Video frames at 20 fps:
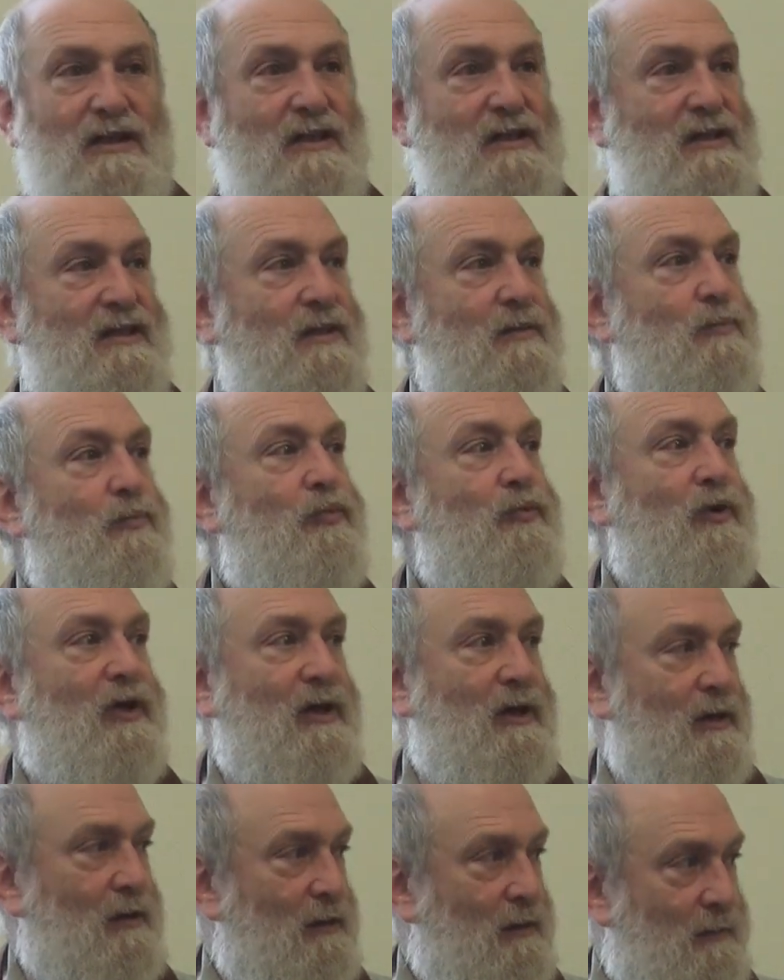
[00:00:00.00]
isn't
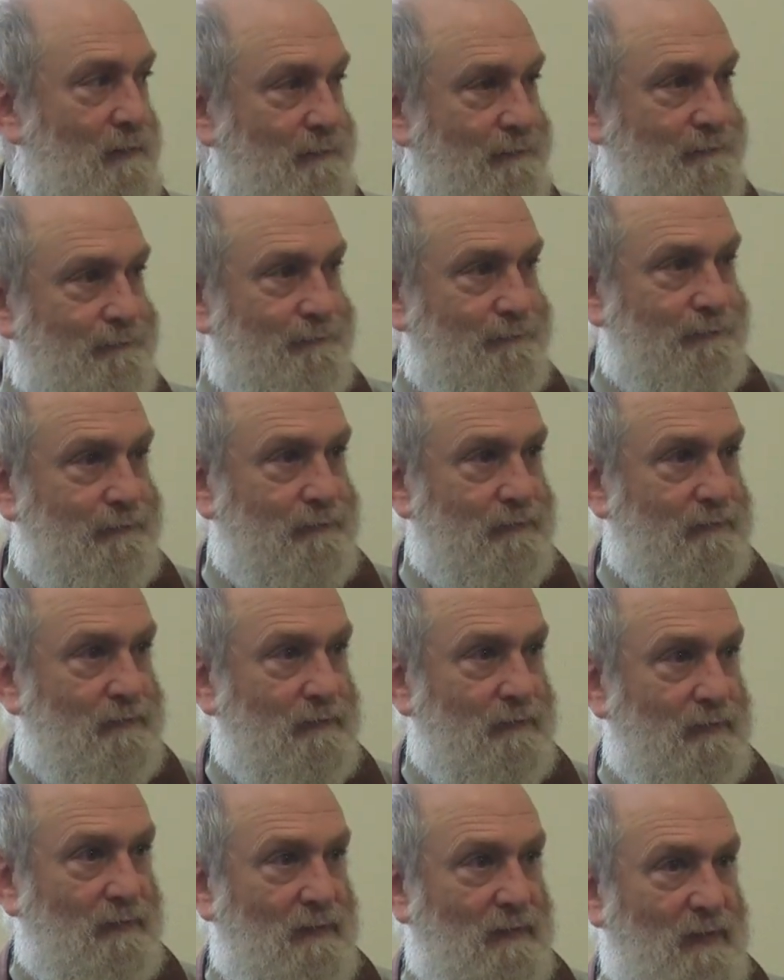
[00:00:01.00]
brittle.
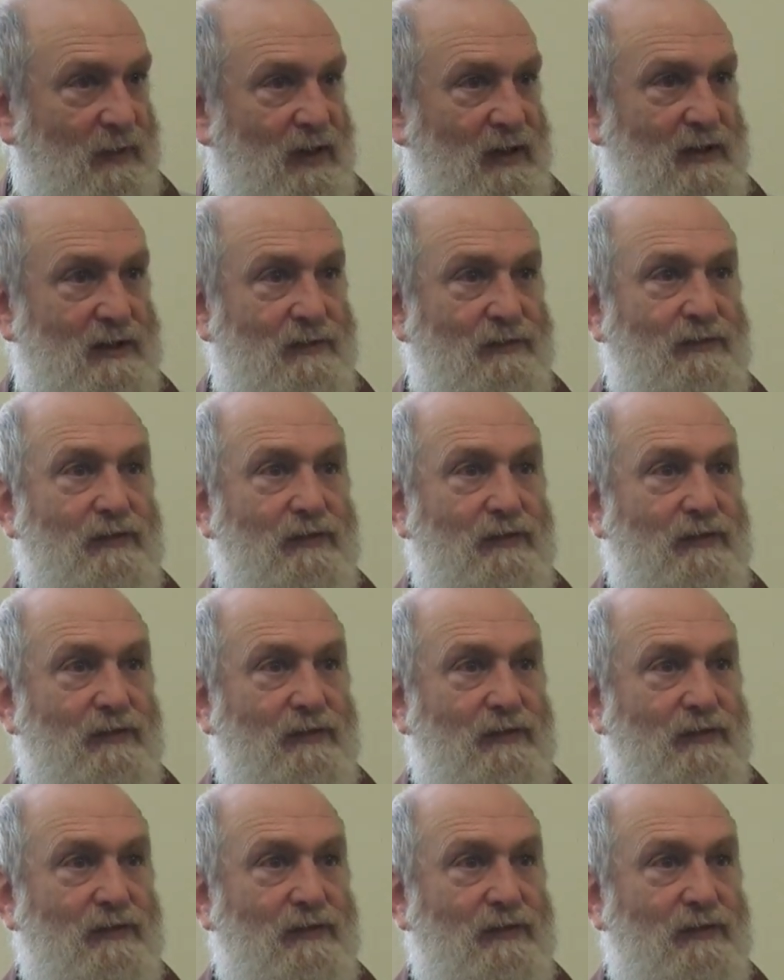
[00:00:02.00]
It's